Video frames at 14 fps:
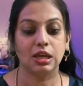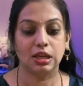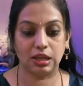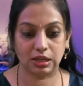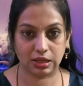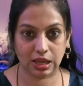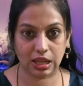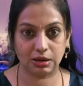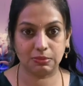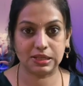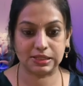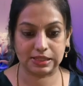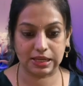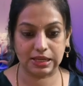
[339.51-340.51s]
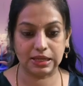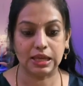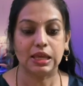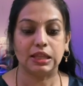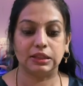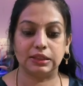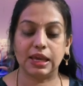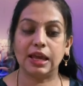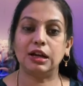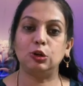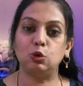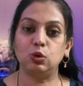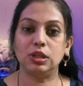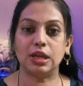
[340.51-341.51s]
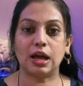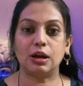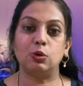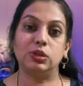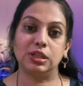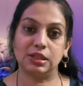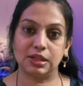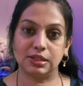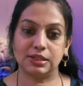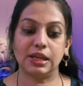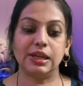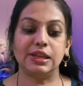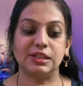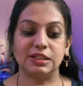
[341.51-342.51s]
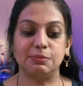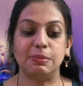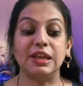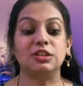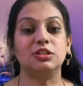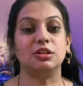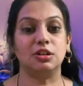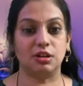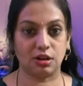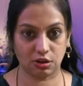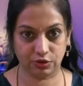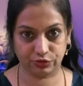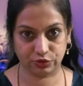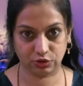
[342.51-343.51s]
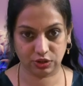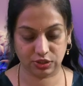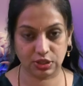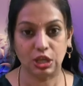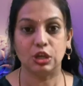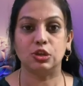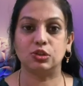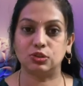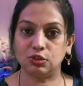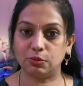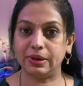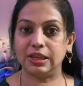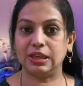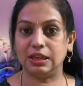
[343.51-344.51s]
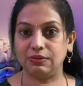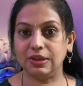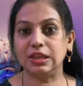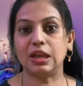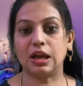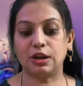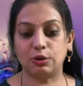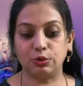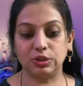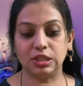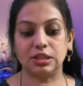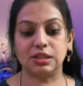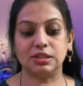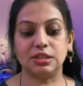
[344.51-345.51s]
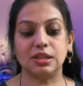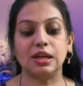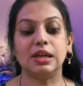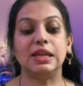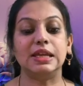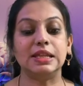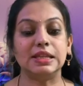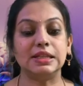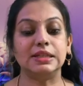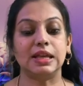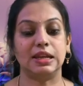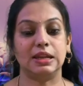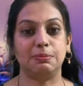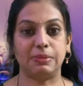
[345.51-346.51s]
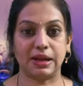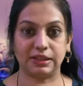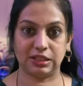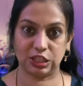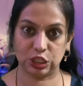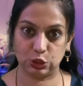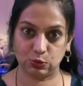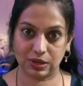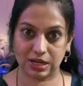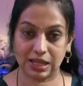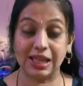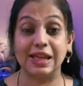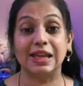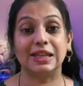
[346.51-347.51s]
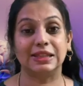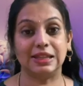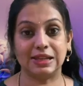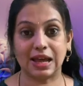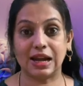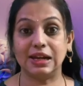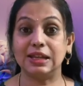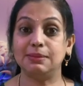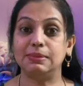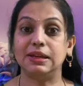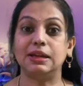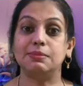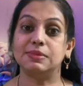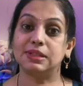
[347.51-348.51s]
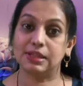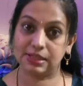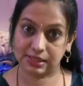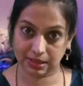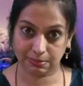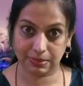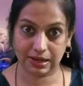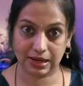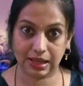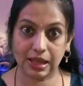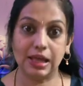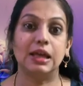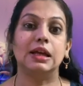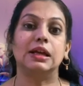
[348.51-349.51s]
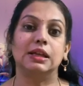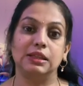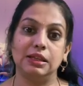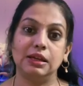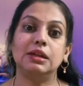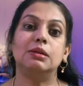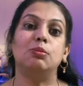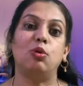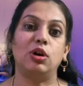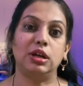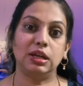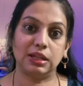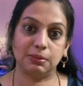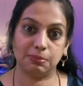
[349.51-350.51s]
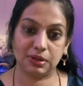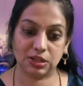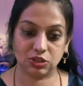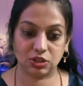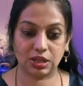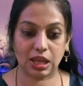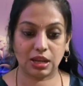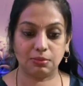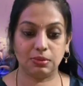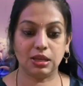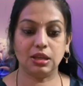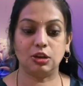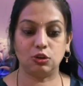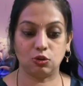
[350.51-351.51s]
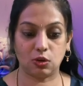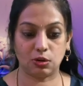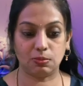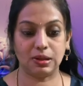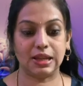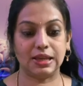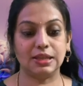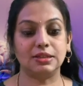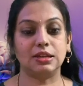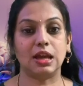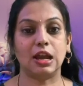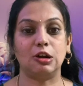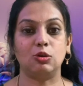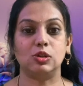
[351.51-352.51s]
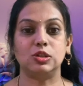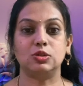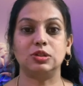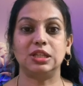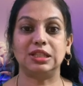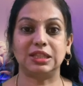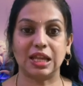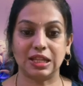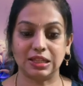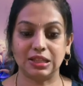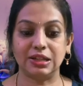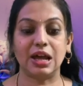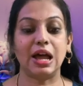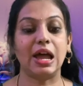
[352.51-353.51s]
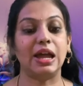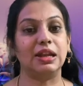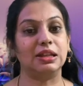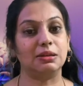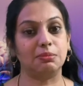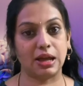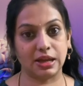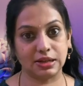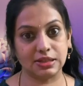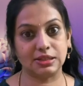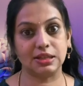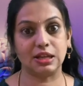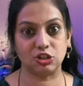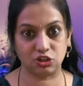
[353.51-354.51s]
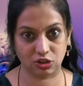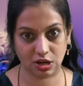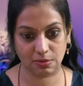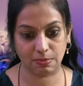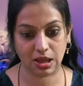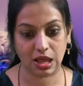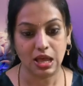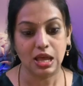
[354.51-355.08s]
it can be seen. There too Yakuti Rasa is the best drug of choice. So by giving Yakuti Rasa in Sannipata Jwara, the nadi becomes sabala, the body temperature can be normalized, and also the tandra and the manasika shrama,